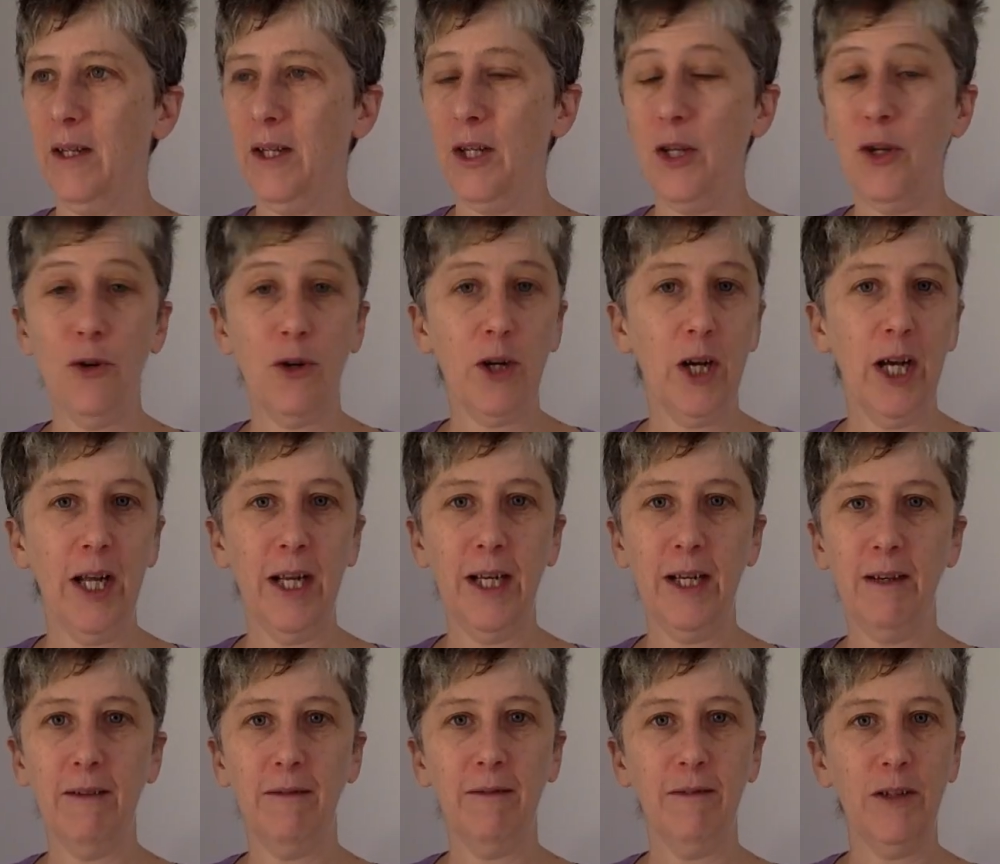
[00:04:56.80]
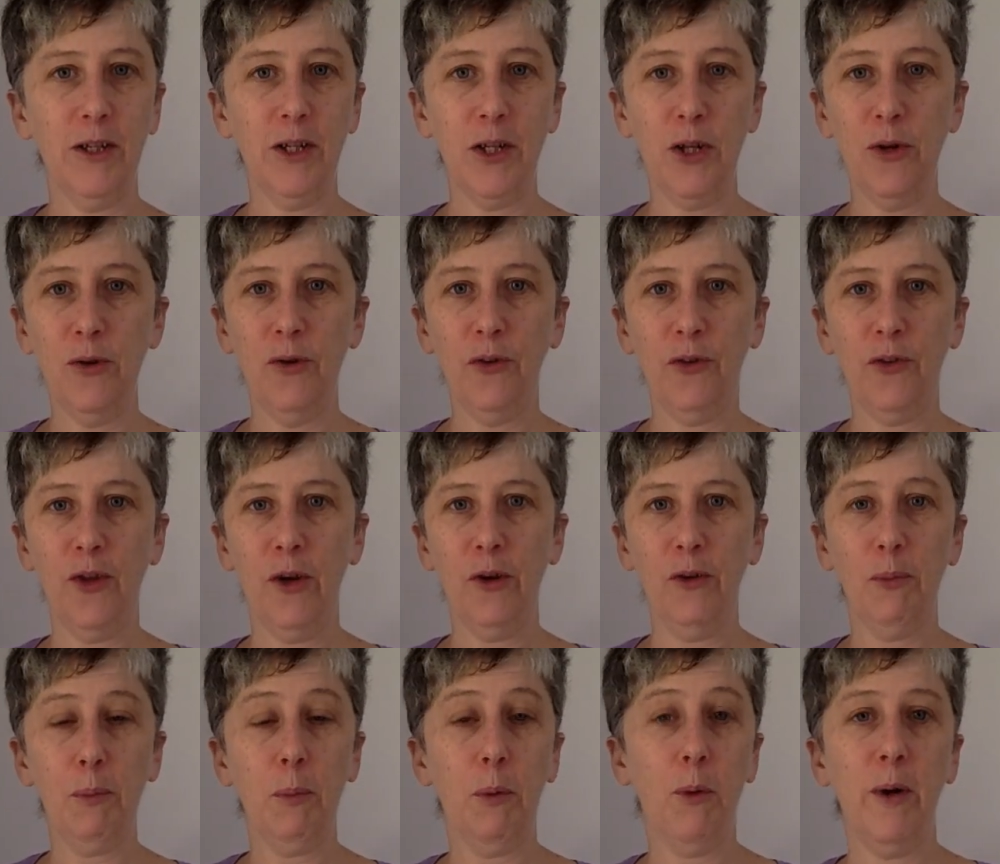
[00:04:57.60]
you can use
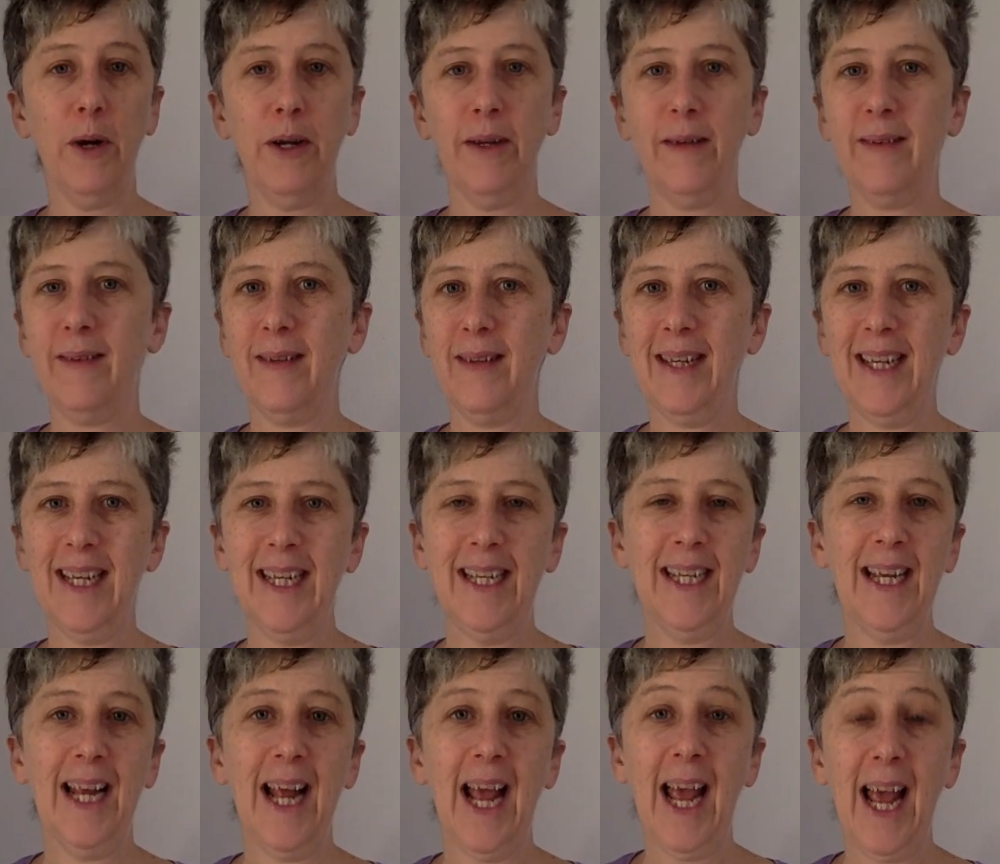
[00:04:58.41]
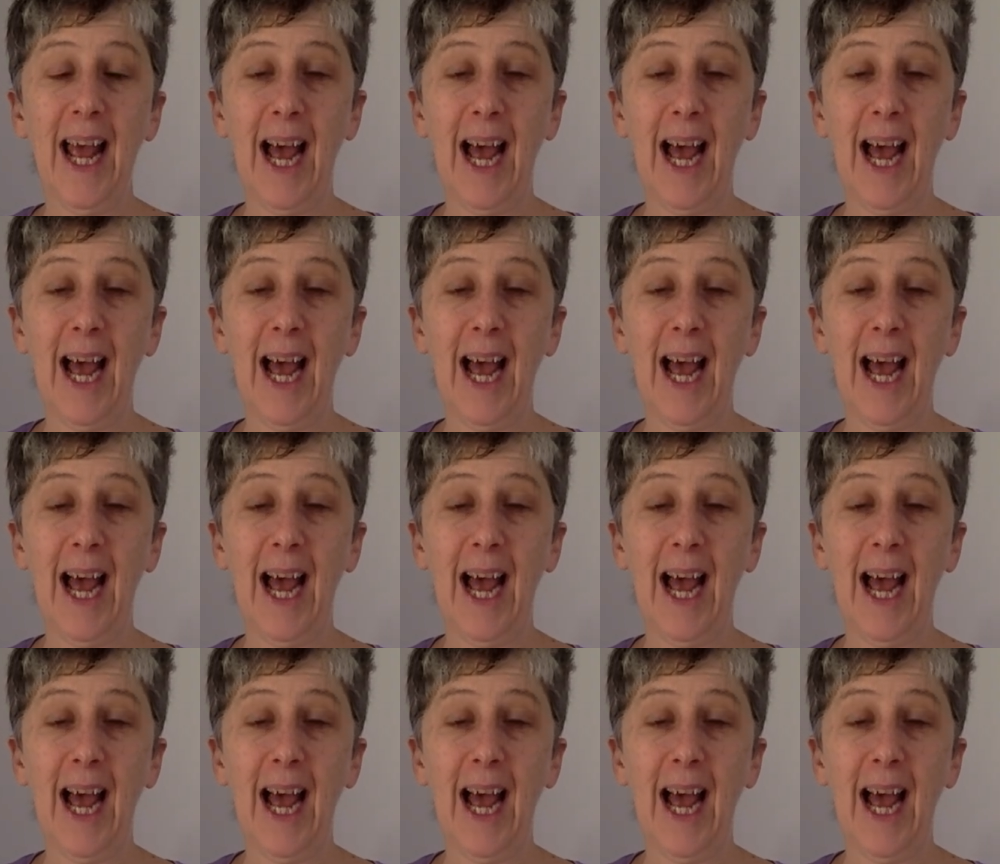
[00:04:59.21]
those points in